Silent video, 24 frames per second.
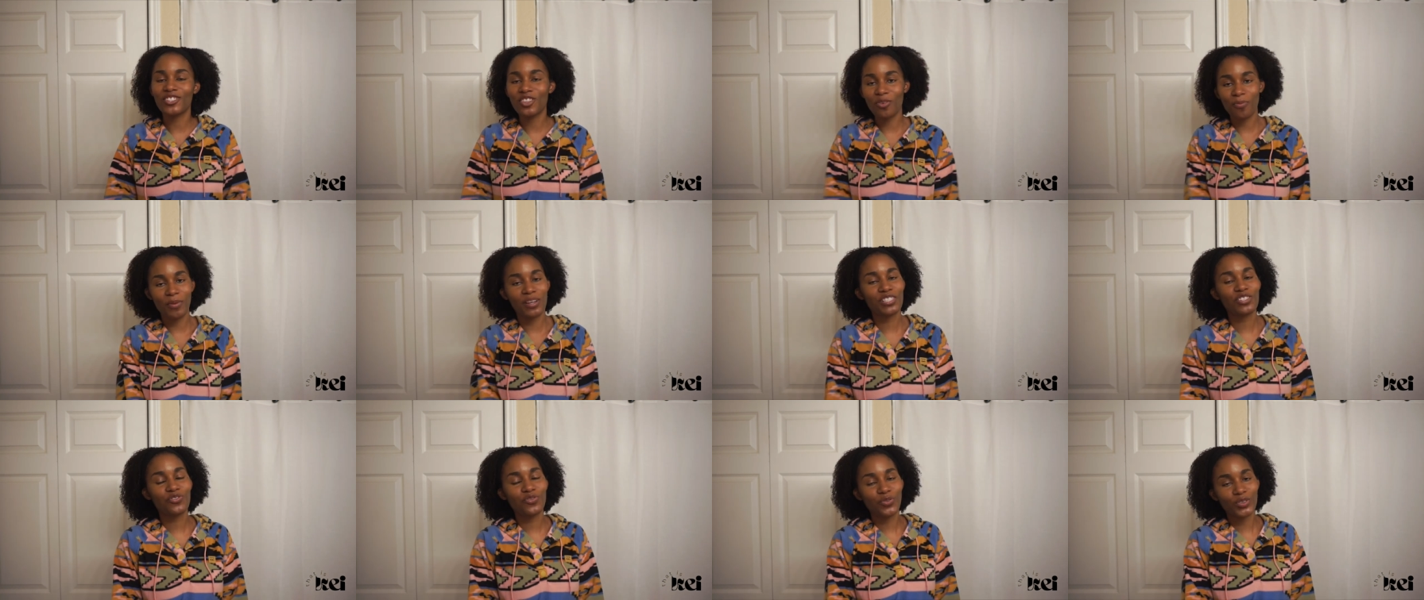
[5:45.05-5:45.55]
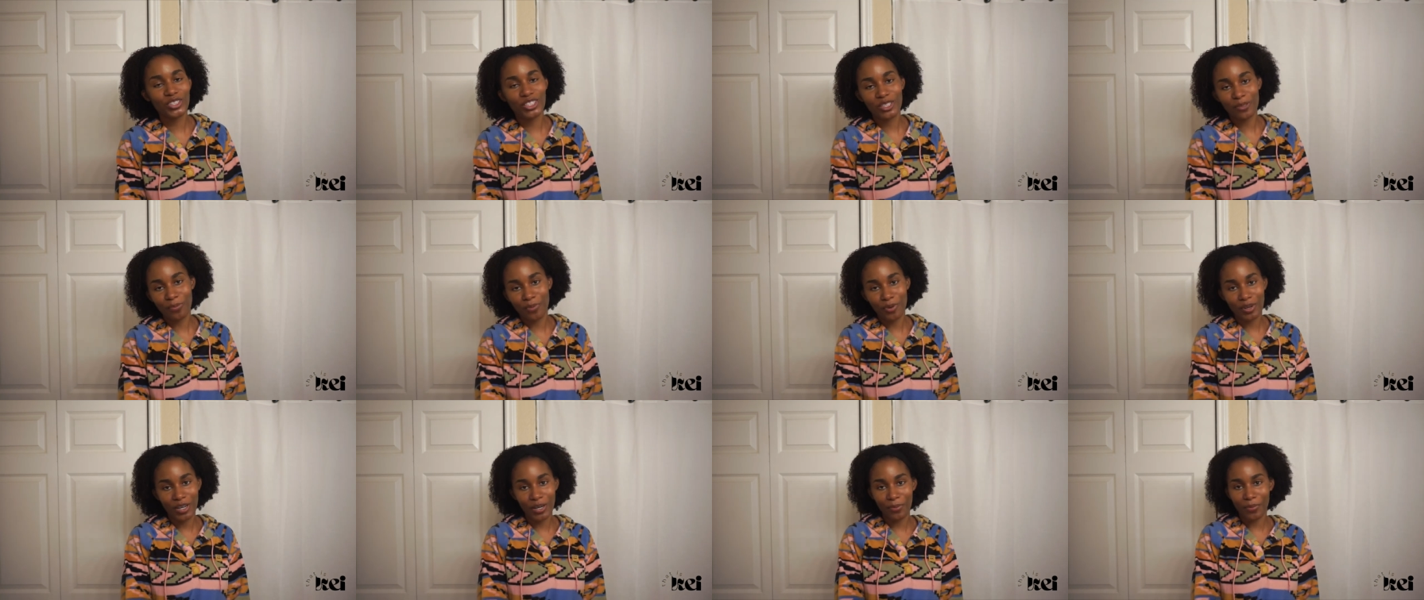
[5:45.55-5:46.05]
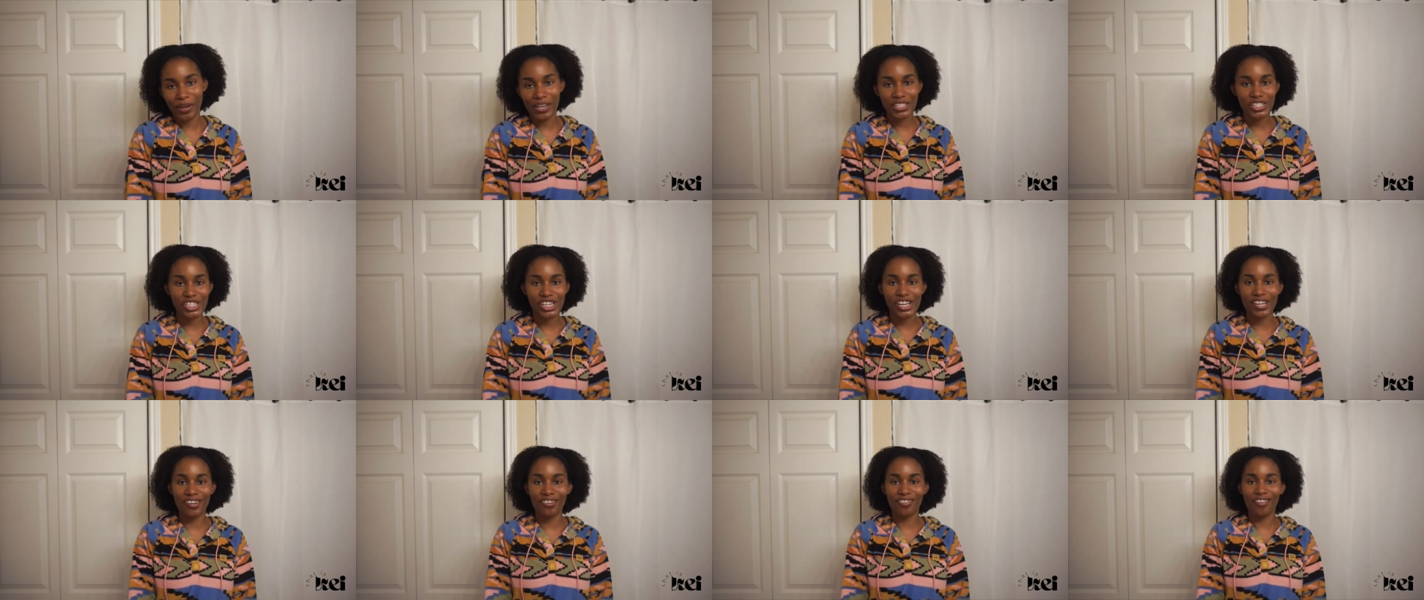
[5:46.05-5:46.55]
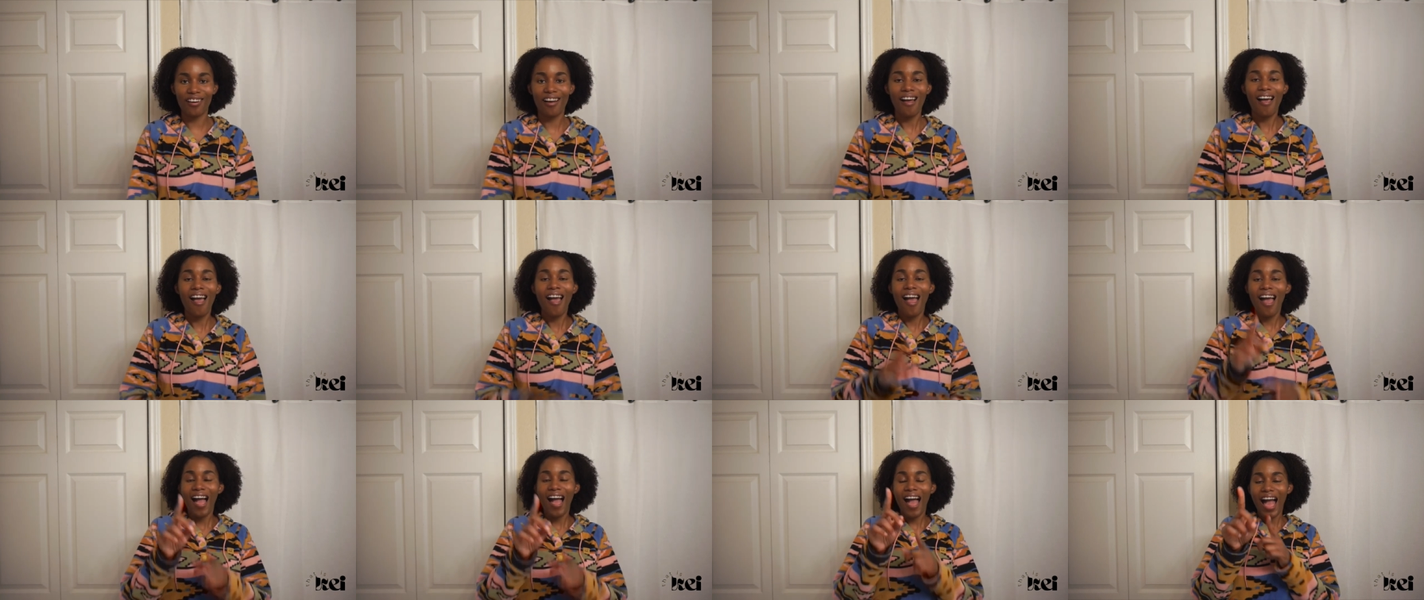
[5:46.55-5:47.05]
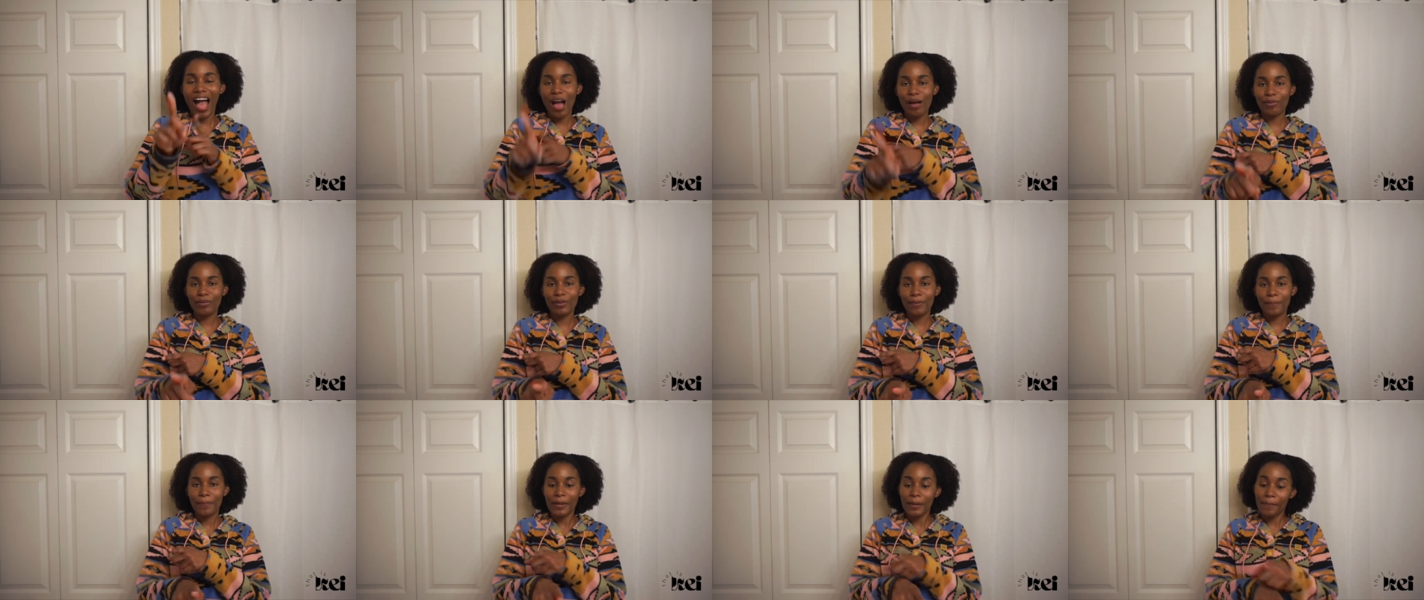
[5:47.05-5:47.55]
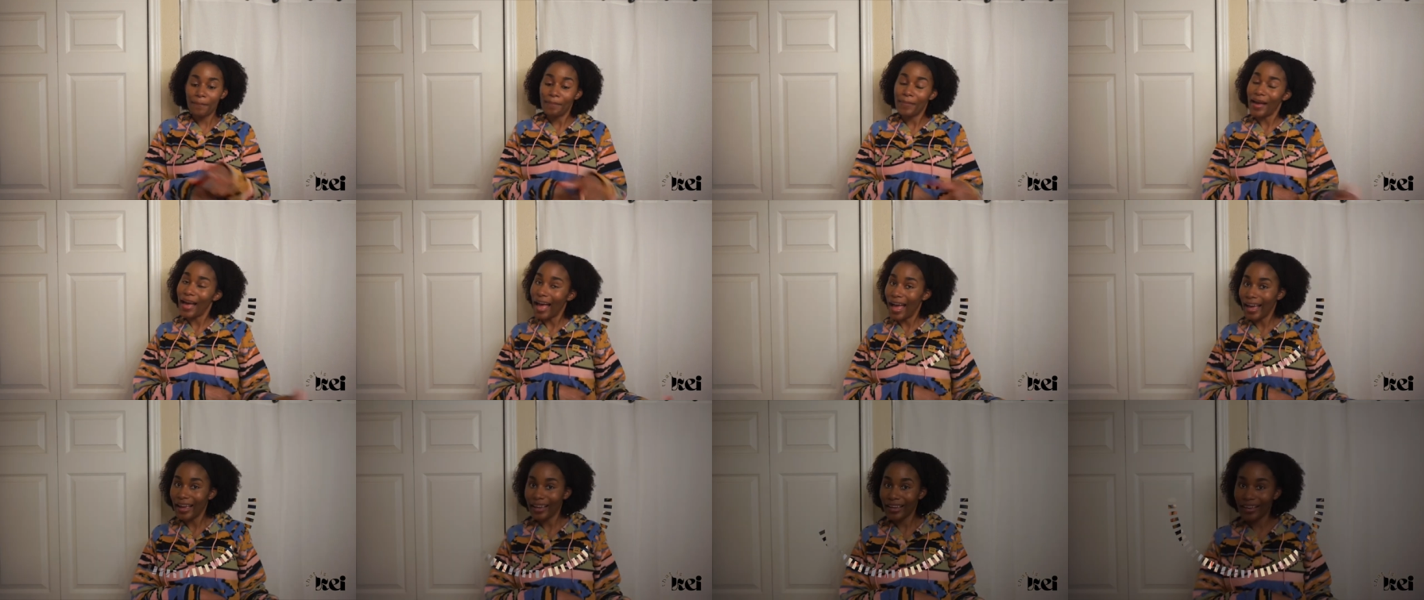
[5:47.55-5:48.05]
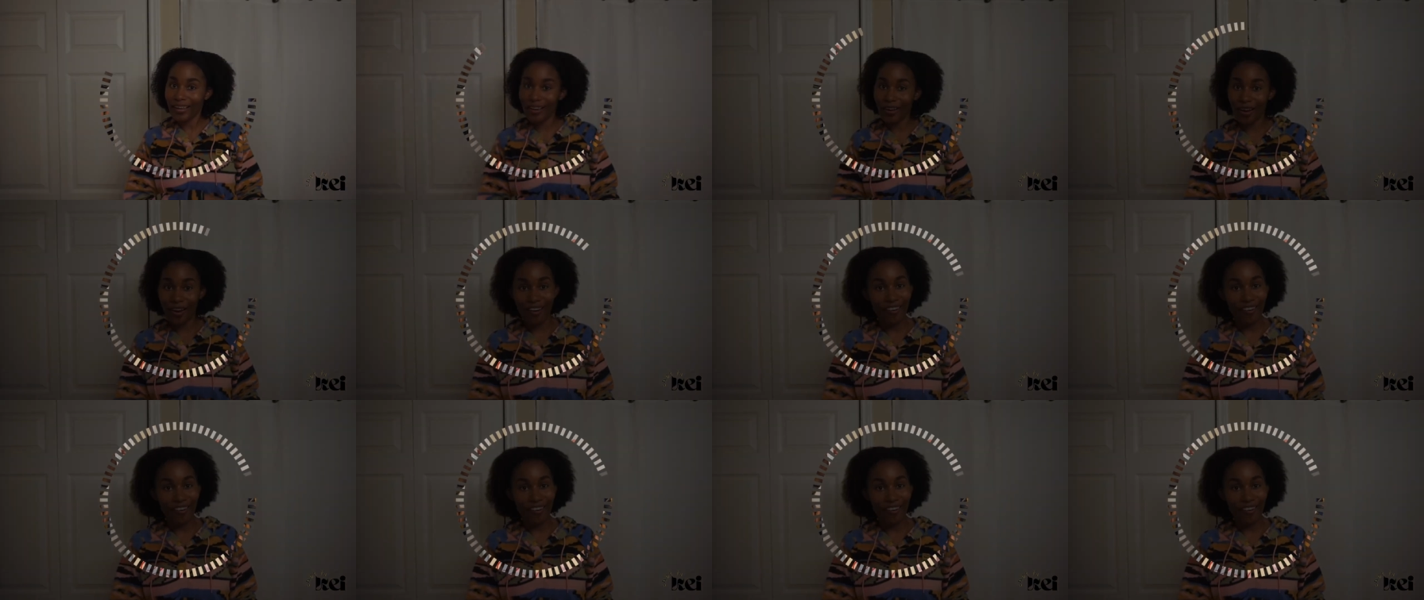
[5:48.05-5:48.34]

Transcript: so much for supporting my channel. I will be back. All